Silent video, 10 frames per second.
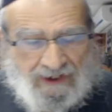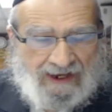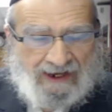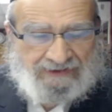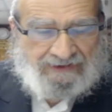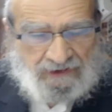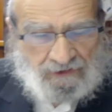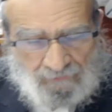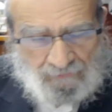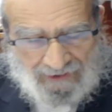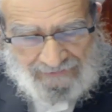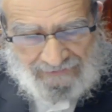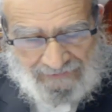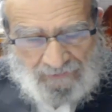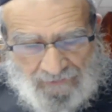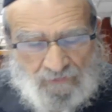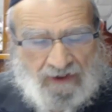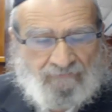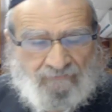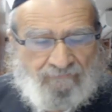and Gilui HaTainog,
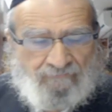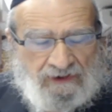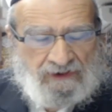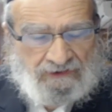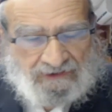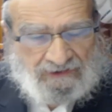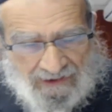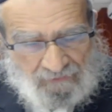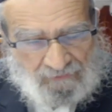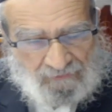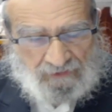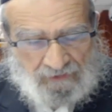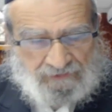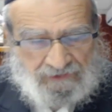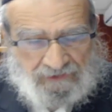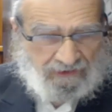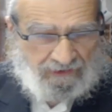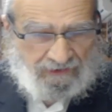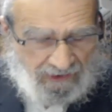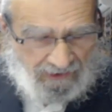and revealing the Tainog, the,
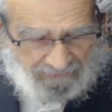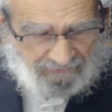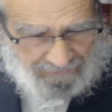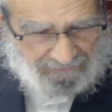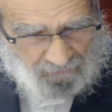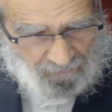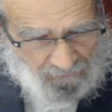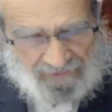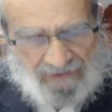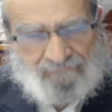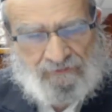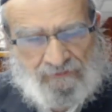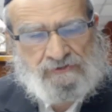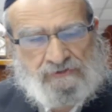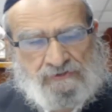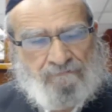the, the Tainog of the Nefesh.